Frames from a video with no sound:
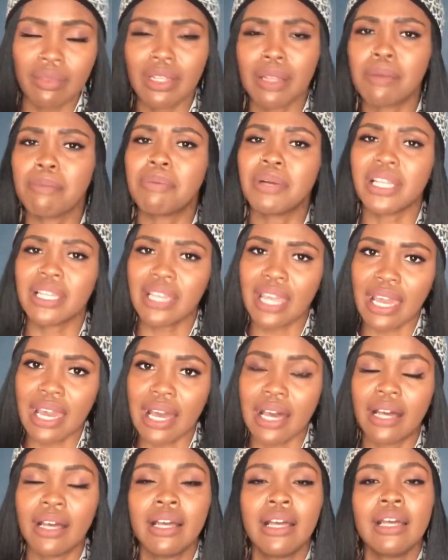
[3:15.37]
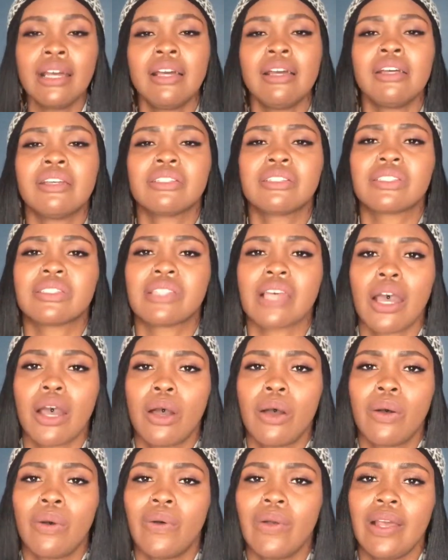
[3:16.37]
But yeah,
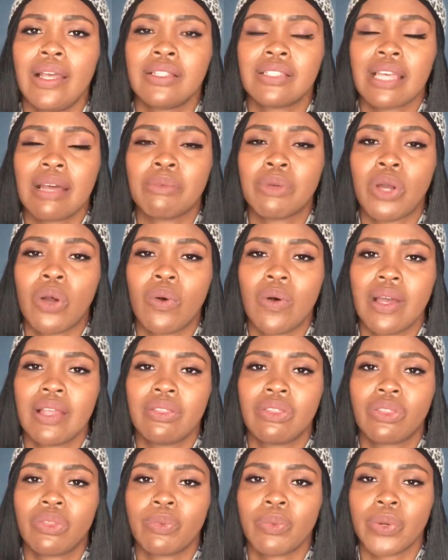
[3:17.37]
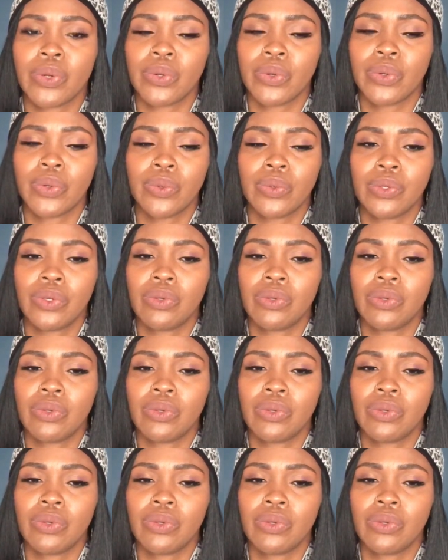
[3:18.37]
so as I'm going through,